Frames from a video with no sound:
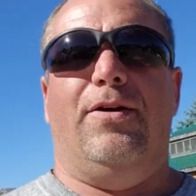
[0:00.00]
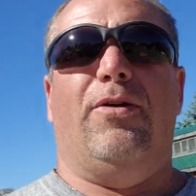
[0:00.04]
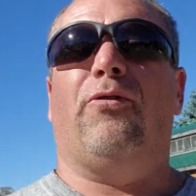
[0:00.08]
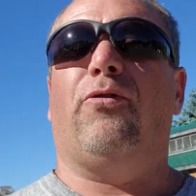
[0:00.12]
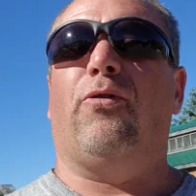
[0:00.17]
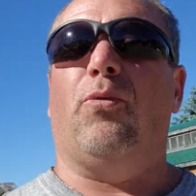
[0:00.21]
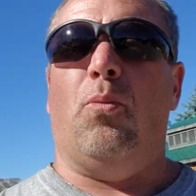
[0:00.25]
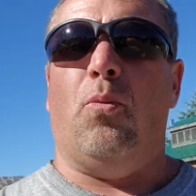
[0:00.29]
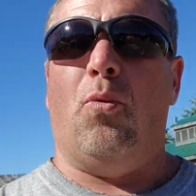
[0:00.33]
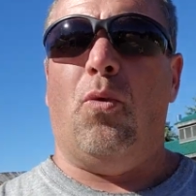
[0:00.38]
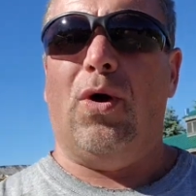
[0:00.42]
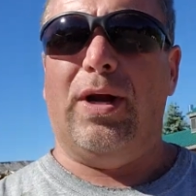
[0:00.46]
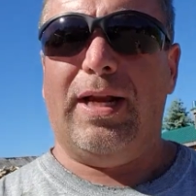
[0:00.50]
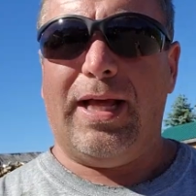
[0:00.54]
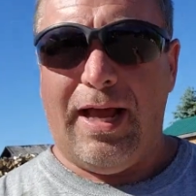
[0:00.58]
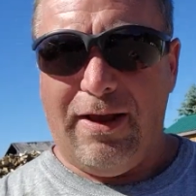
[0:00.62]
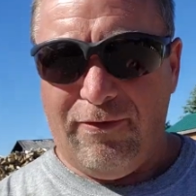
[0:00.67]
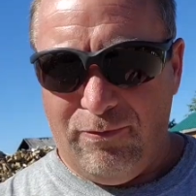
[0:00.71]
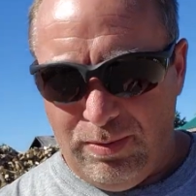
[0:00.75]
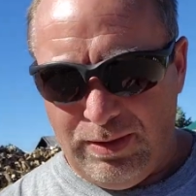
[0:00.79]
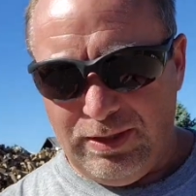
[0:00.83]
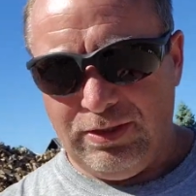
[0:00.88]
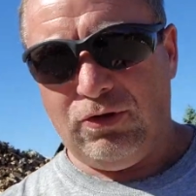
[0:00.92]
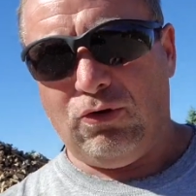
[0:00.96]
from what
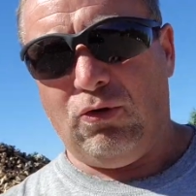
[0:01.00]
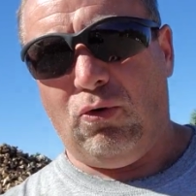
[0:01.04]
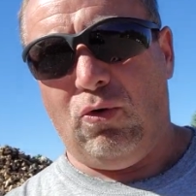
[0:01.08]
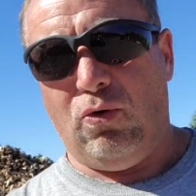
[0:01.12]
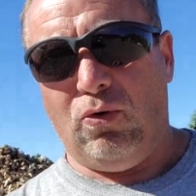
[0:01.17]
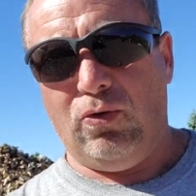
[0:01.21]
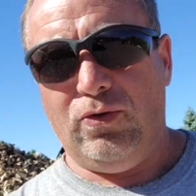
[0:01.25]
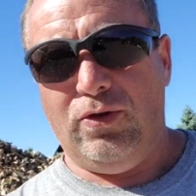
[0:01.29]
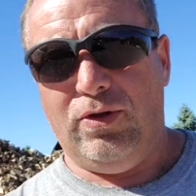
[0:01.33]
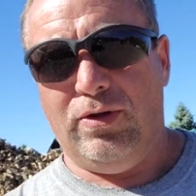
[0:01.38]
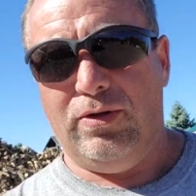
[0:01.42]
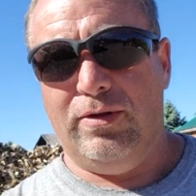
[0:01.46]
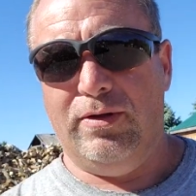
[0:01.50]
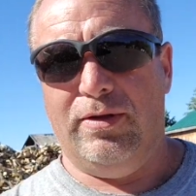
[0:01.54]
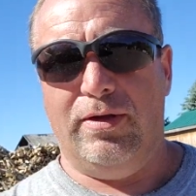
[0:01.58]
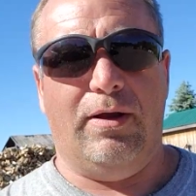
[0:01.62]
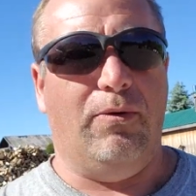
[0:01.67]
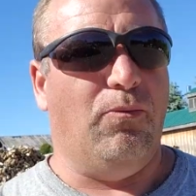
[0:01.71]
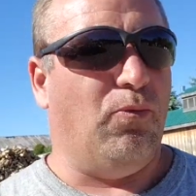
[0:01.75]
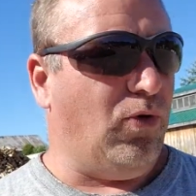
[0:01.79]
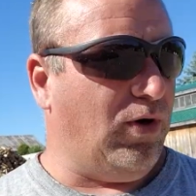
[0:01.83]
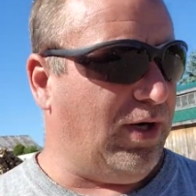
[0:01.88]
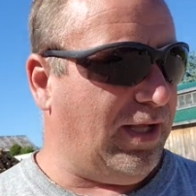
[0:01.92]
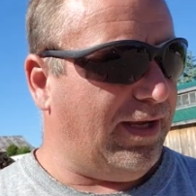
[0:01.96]
I've been told
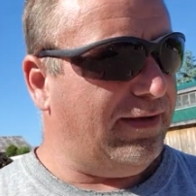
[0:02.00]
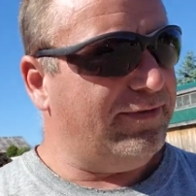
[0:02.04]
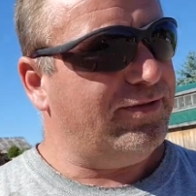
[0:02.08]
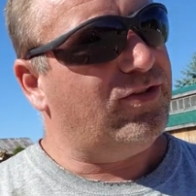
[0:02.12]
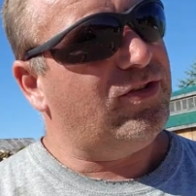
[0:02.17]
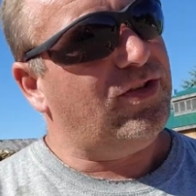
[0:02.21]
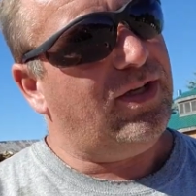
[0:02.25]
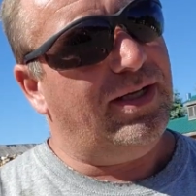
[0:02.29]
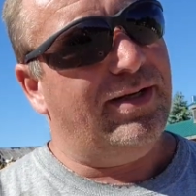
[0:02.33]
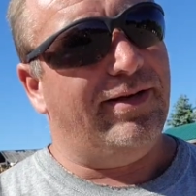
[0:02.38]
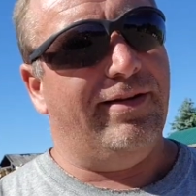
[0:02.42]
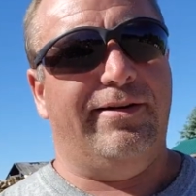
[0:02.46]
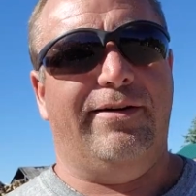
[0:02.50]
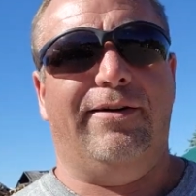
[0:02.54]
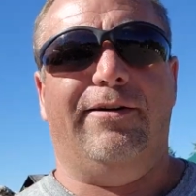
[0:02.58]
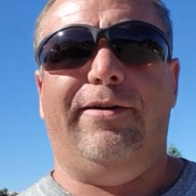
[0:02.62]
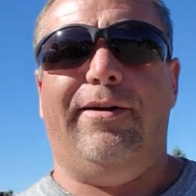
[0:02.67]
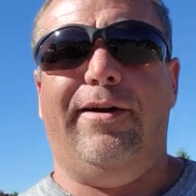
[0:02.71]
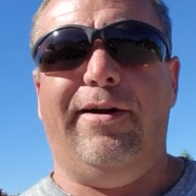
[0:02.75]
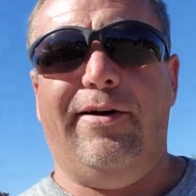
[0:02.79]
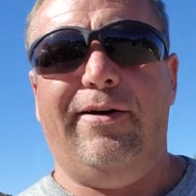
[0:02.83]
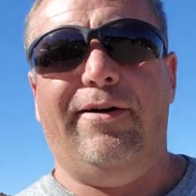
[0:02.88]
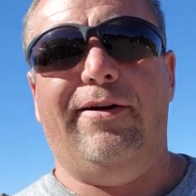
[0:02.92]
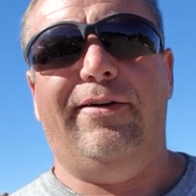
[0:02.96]
and what I've seen in our
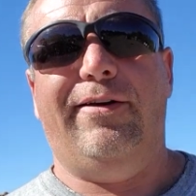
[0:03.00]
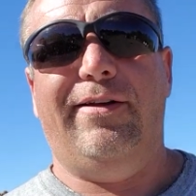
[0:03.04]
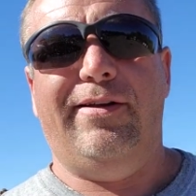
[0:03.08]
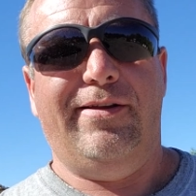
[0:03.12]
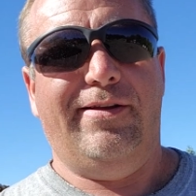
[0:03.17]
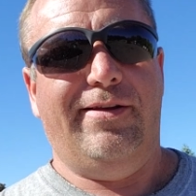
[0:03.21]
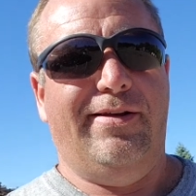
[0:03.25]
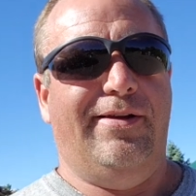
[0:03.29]
yard,